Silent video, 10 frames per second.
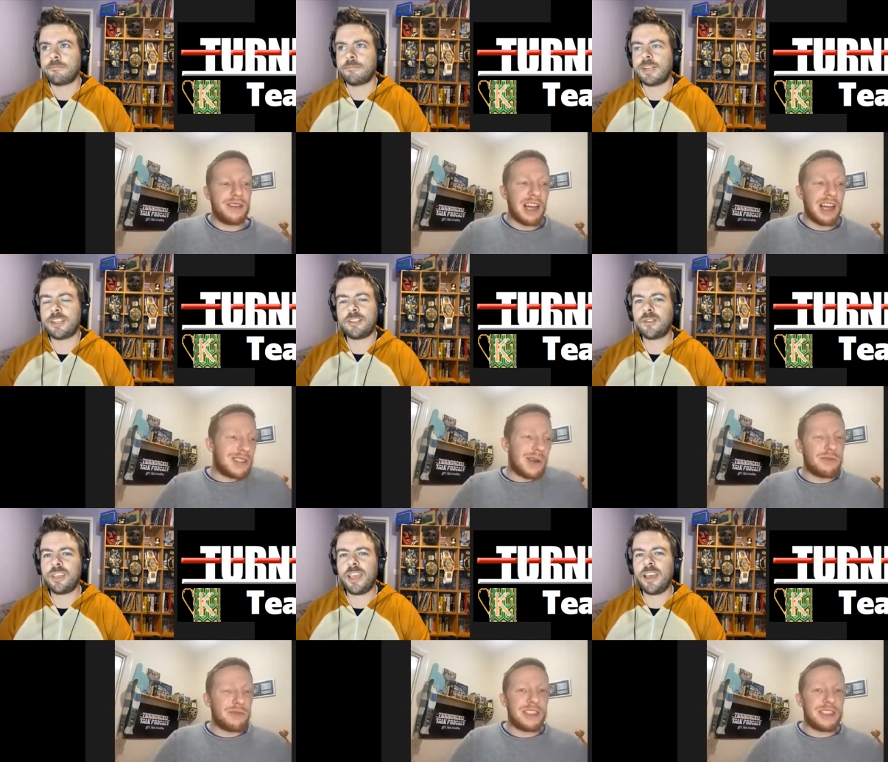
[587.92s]
Speaker 1: I, I don't
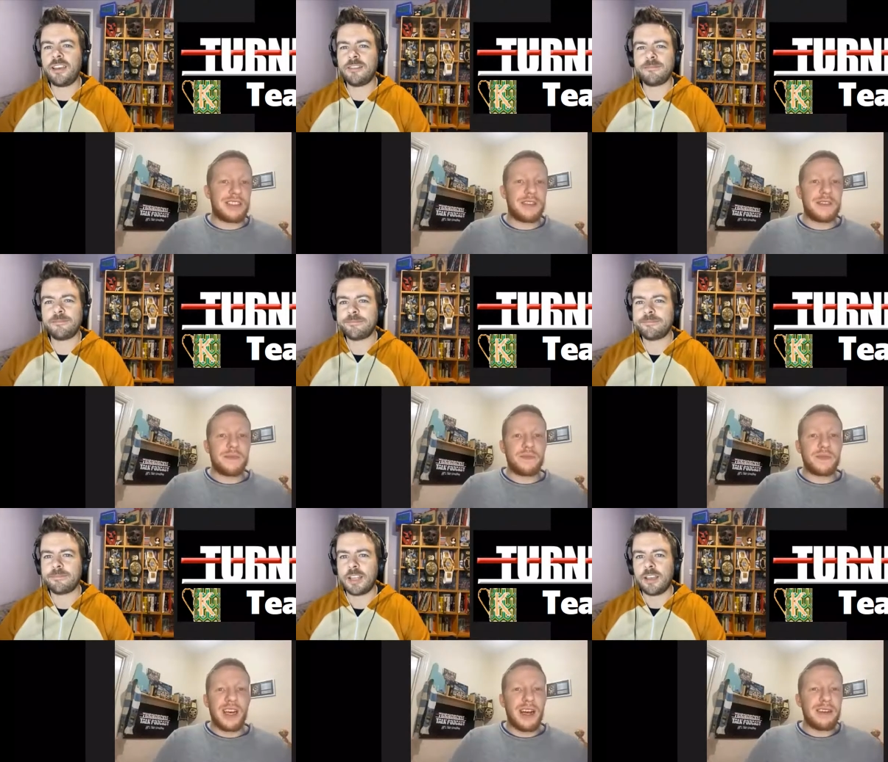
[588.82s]
yeah.
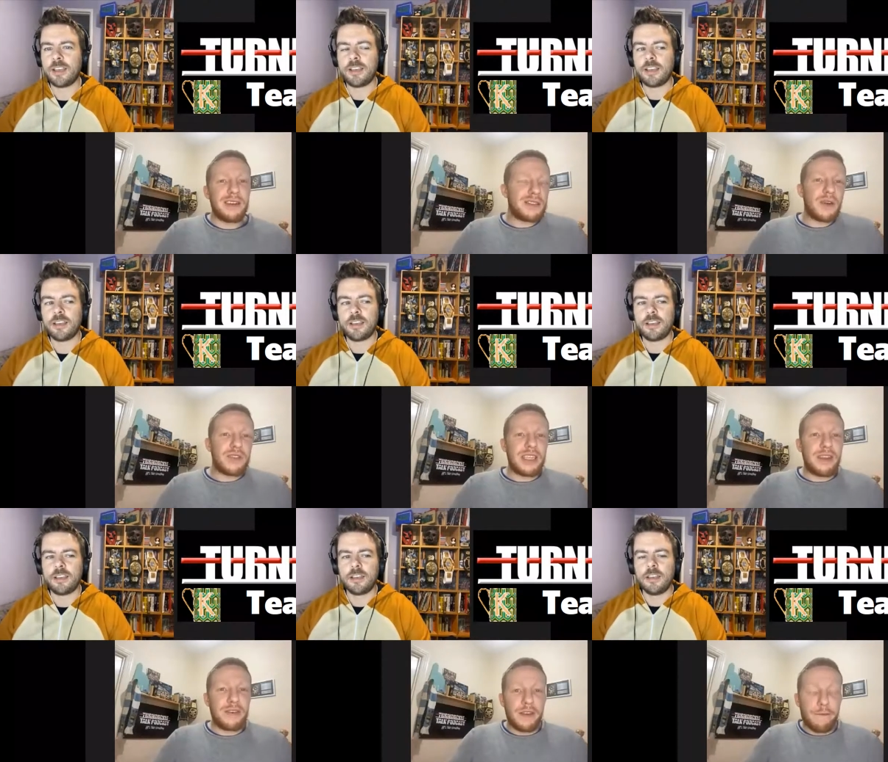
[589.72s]
I just don't see
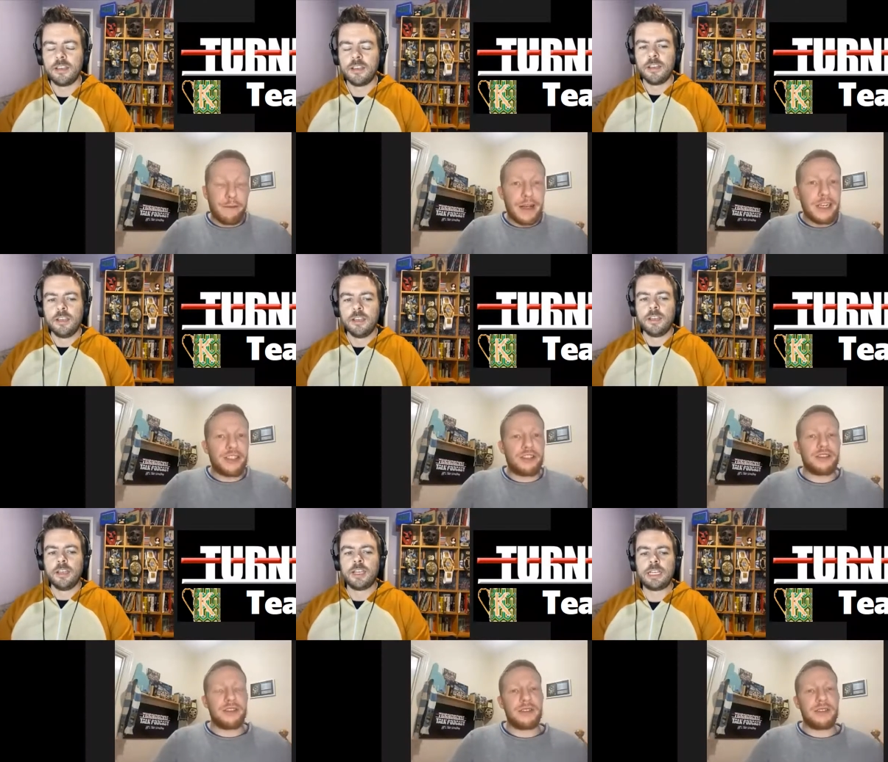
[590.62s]
the, the flash
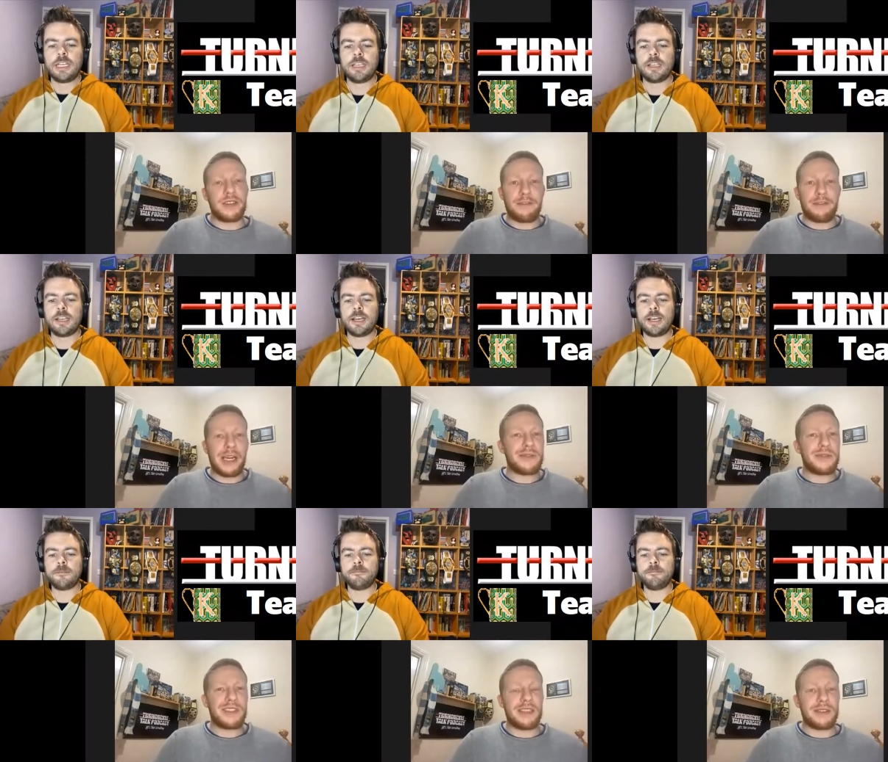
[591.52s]
that everyone else
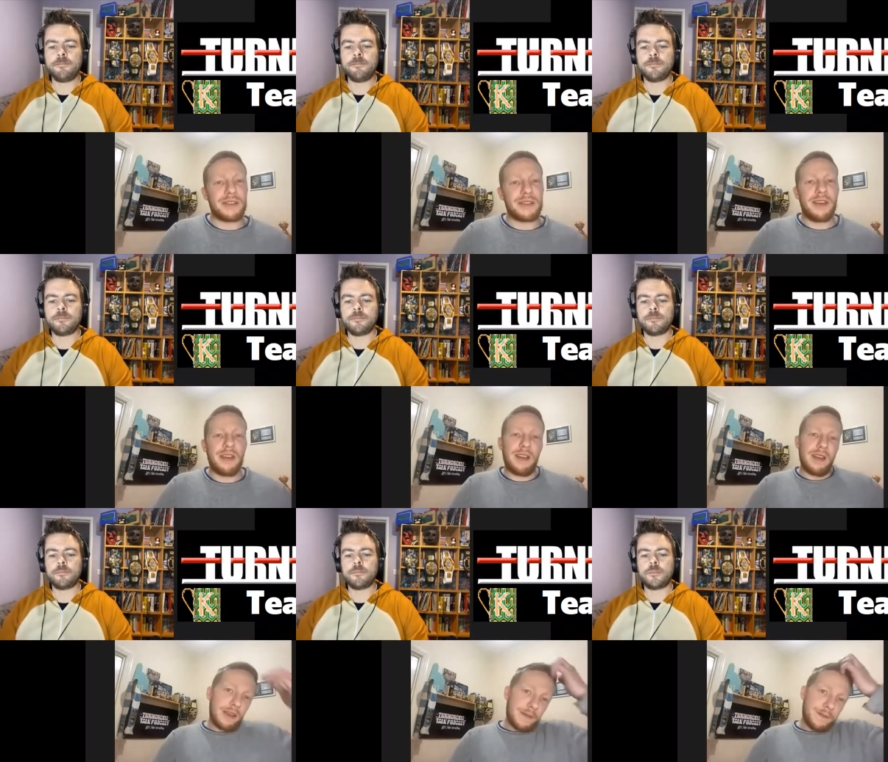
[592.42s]
um,
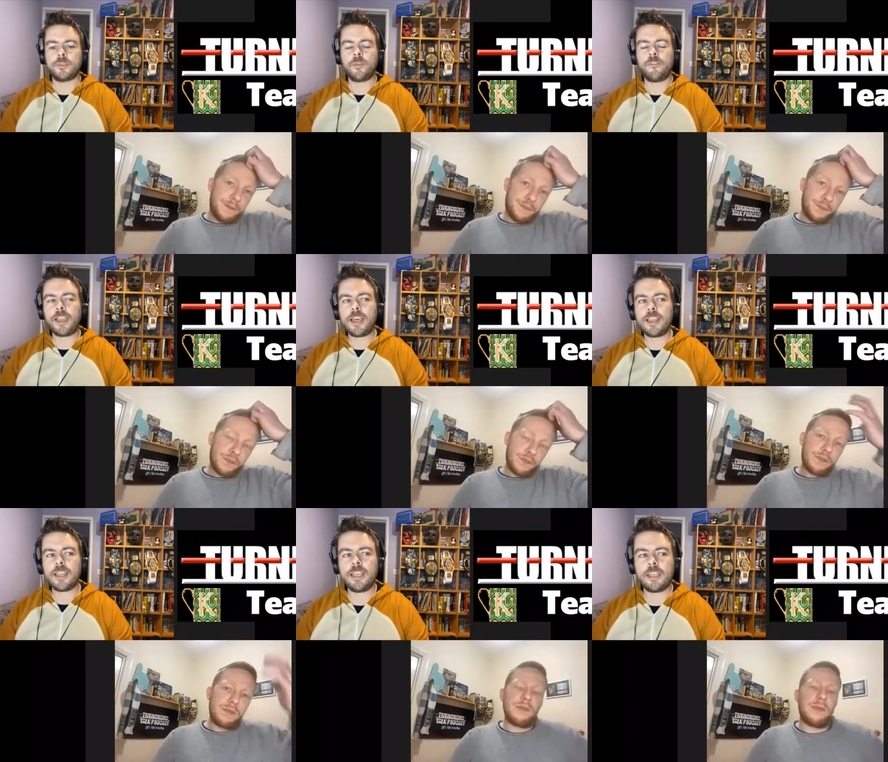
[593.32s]
Speaker 2: The thing I
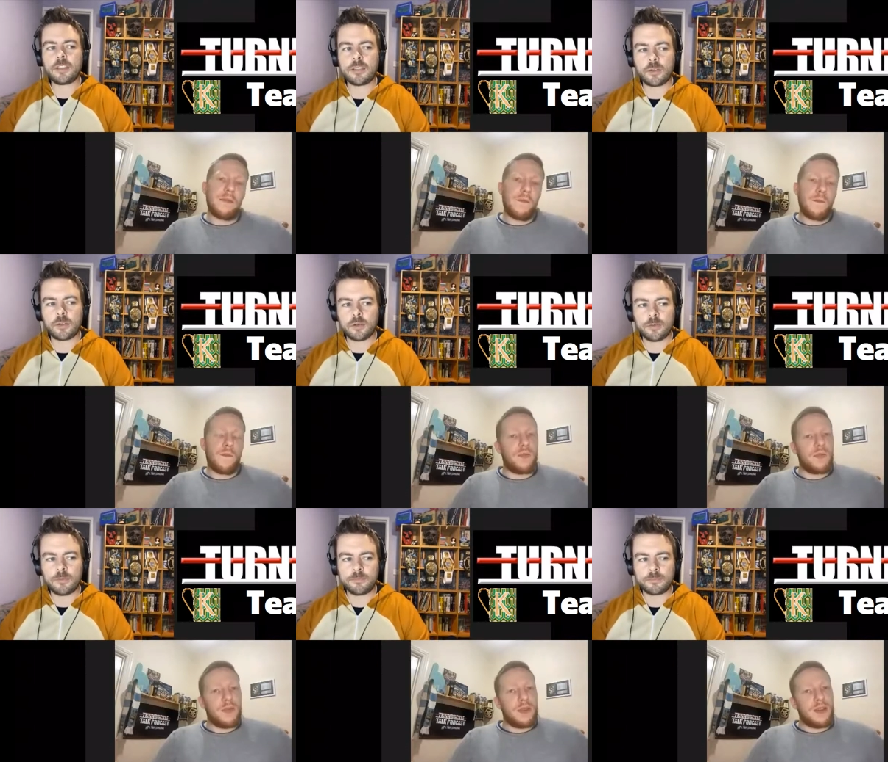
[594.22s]
like though,
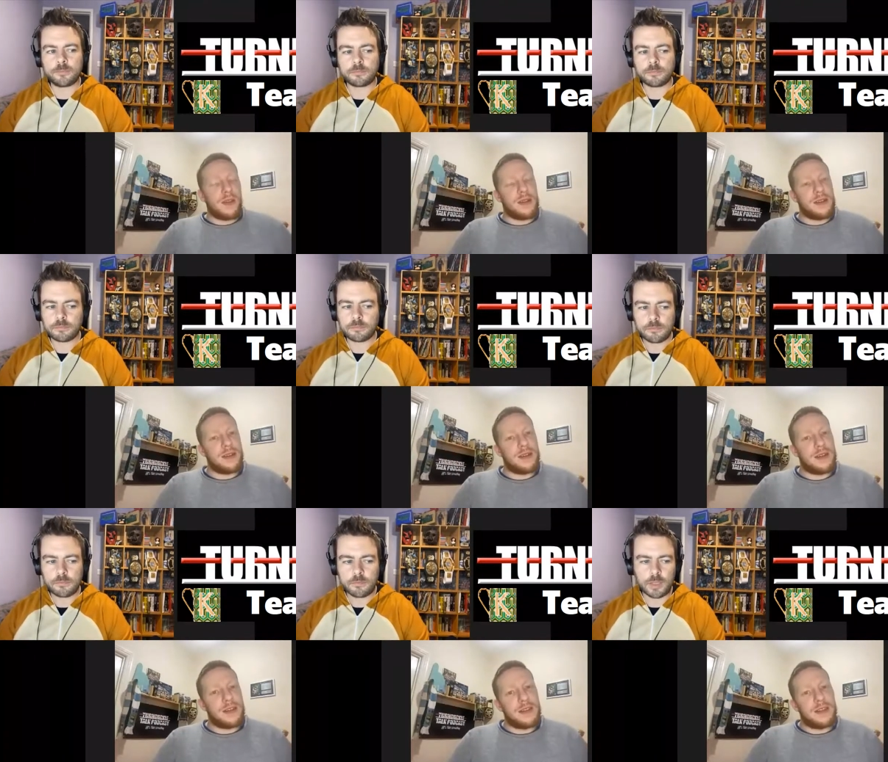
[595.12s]

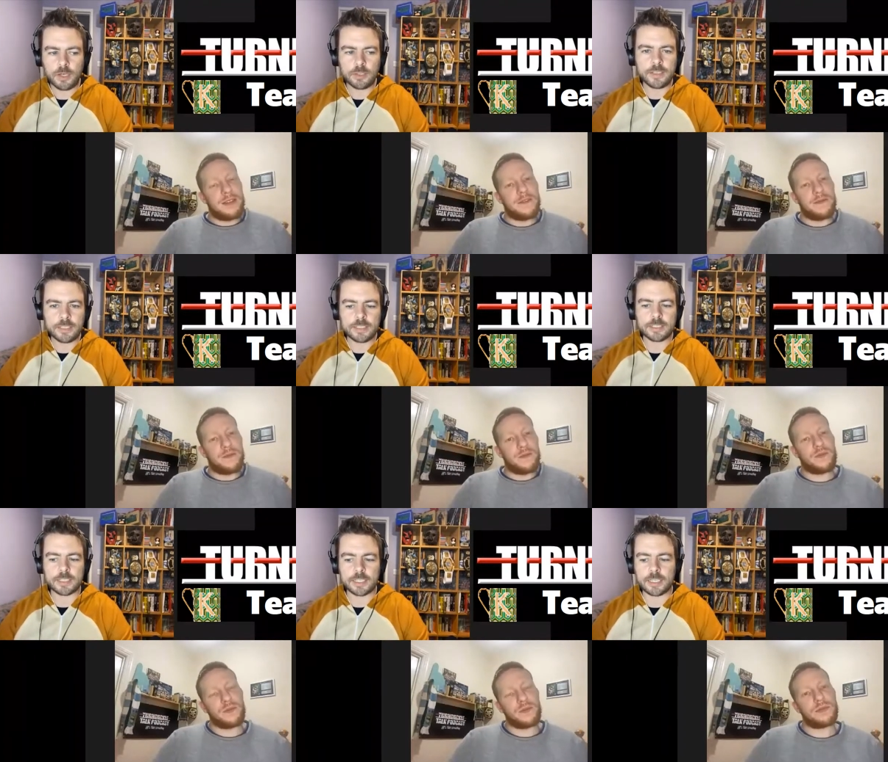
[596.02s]
I was thinking this
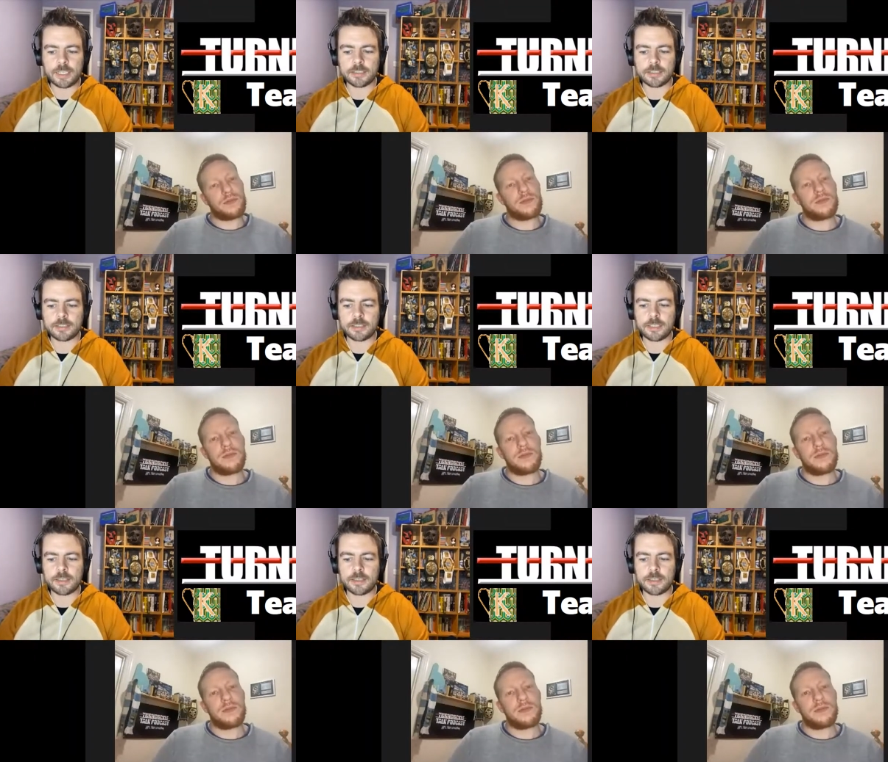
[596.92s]
today, is that
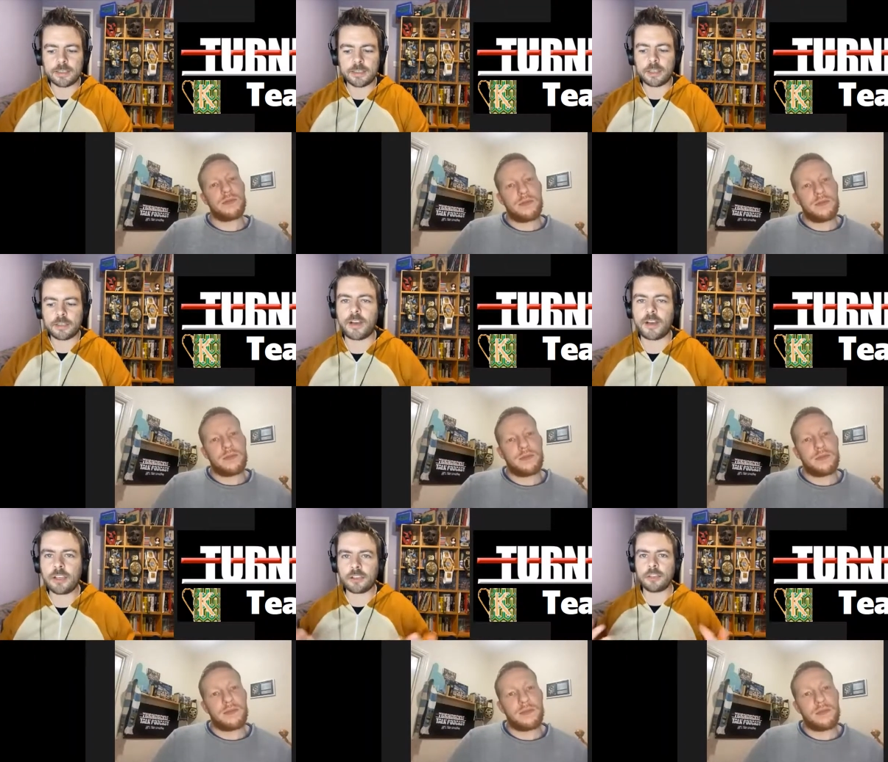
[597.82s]
they built this
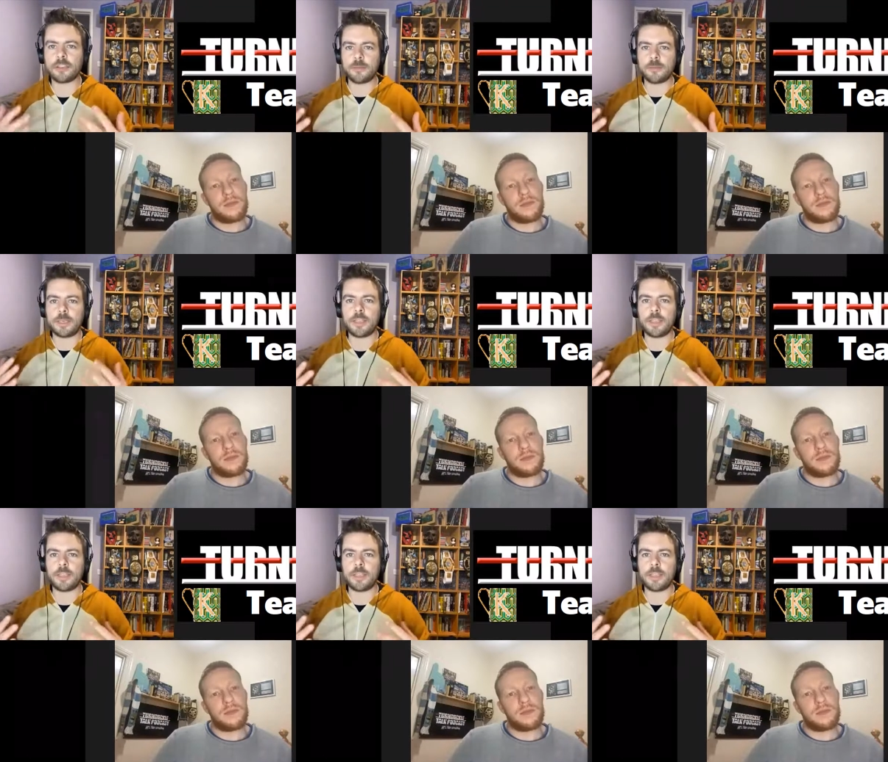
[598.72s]
faction to be